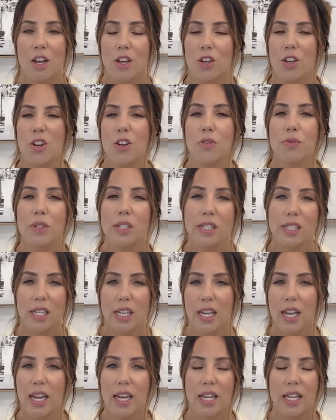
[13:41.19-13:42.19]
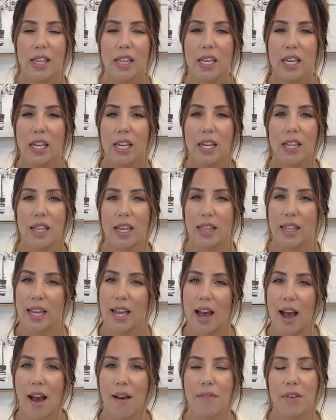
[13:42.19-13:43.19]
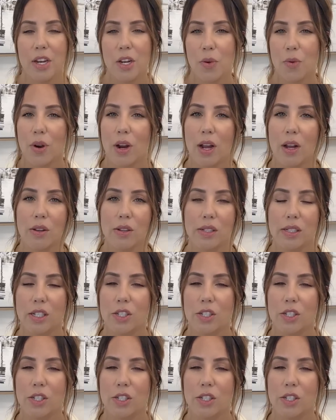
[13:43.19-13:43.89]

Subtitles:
You don't see anything that they have anywhere else.